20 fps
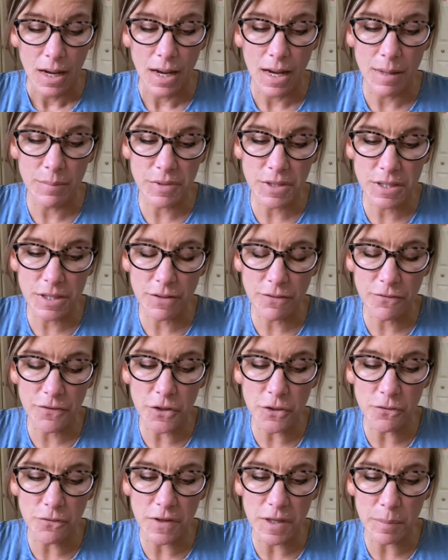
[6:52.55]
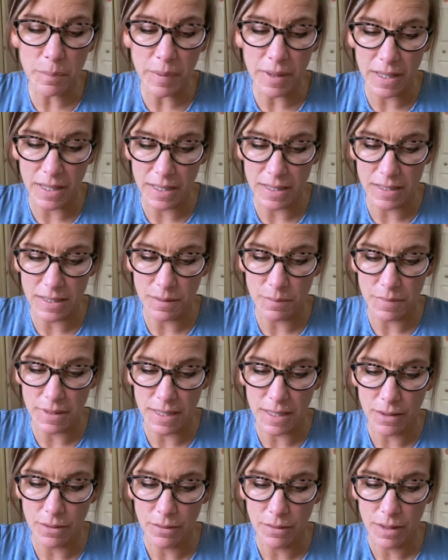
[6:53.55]
I'm just a few feet behind him
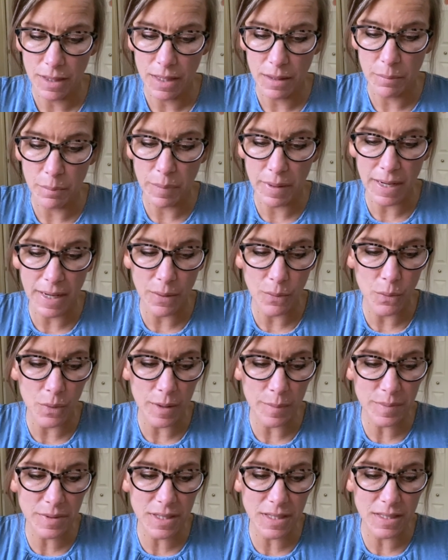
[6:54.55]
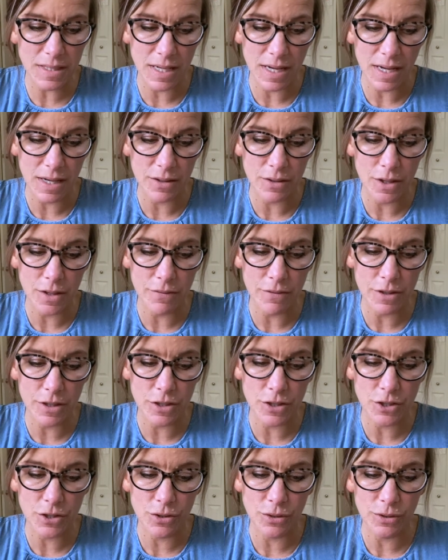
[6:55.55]
now, and Bai whips his head over
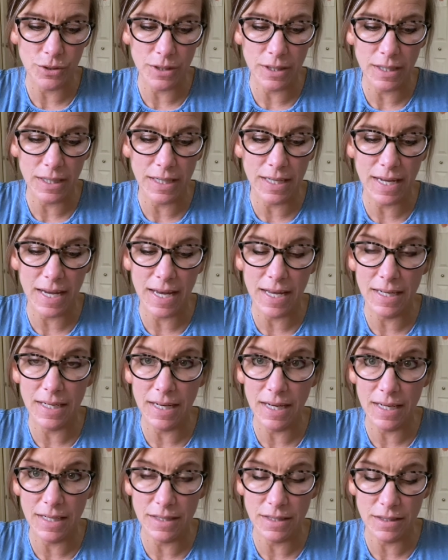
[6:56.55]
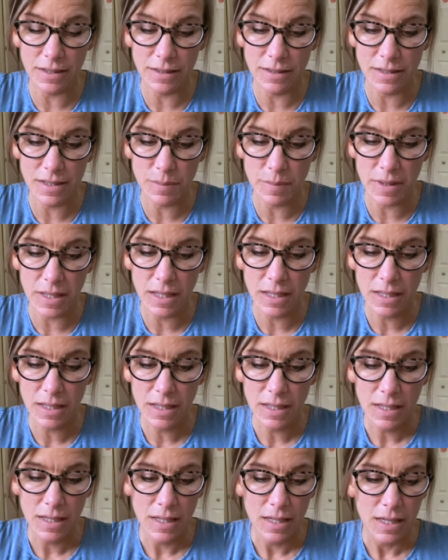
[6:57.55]
his shoulder again and taunts me.
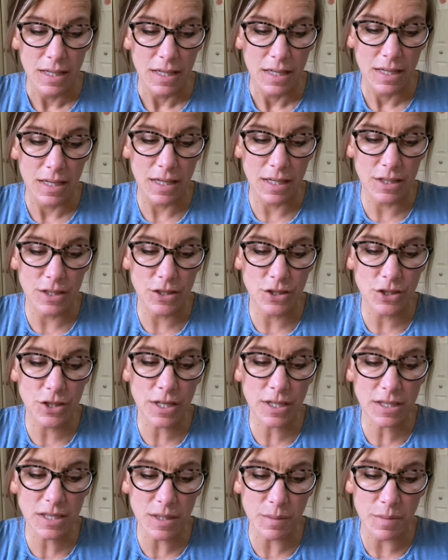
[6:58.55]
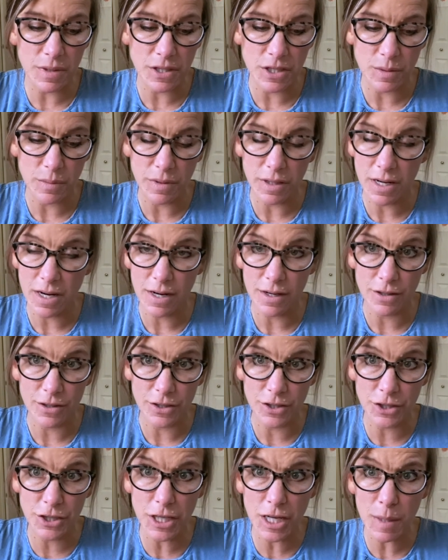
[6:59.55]
It's just to Mr.
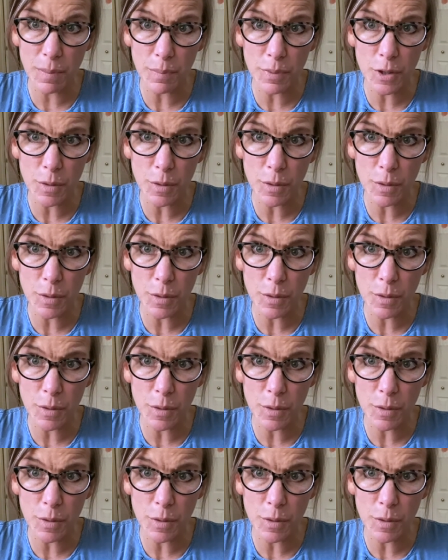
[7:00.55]
McCarter's Jeep.